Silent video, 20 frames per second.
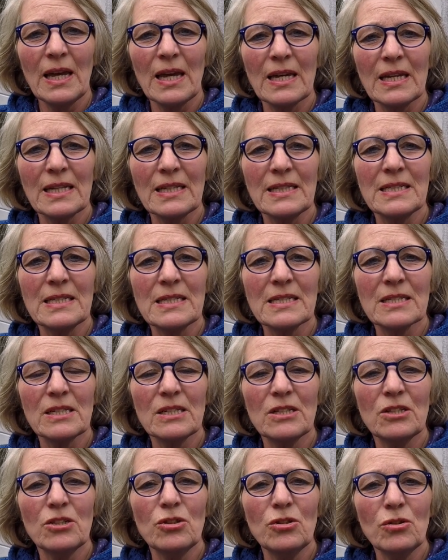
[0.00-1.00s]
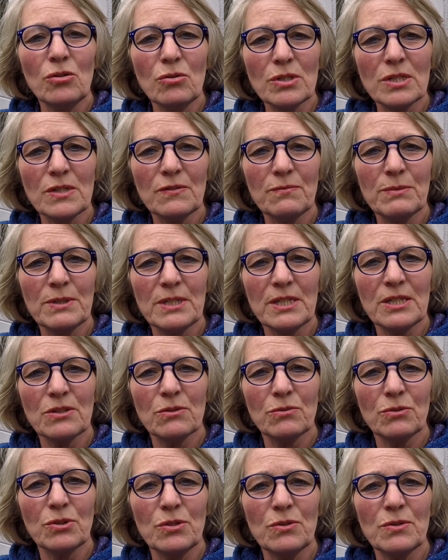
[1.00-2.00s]
and lots of
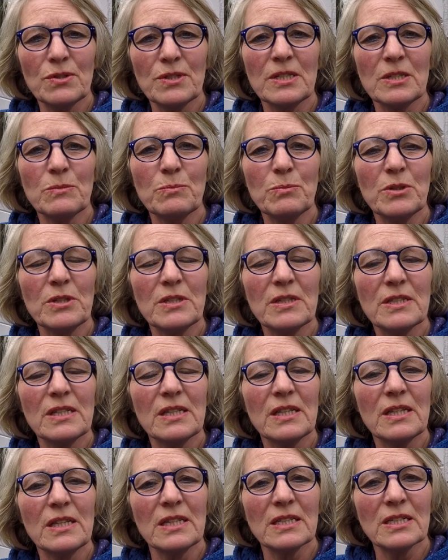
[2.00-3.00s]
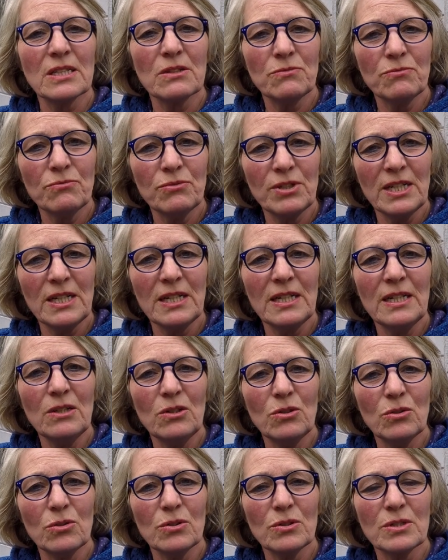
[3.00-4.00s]
medicinal uses, but it's a
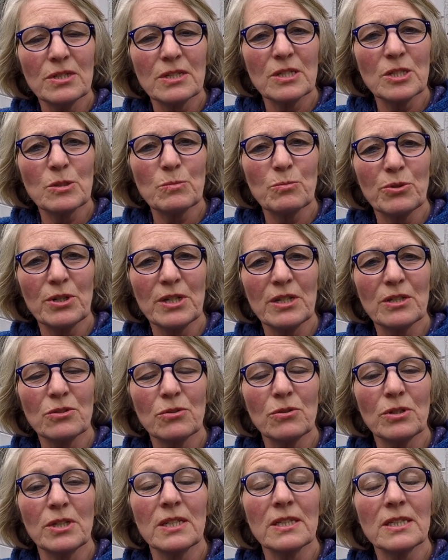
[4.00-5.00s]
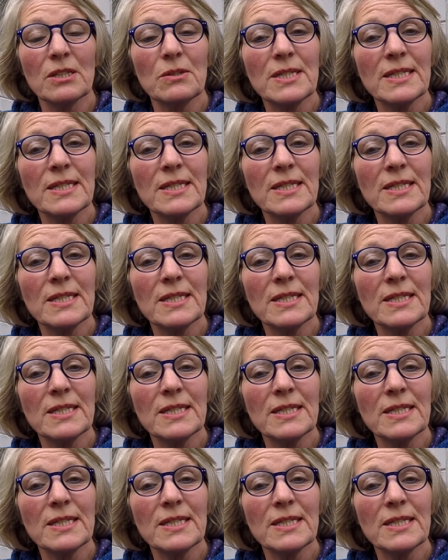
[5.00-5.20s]
really good spring tonic.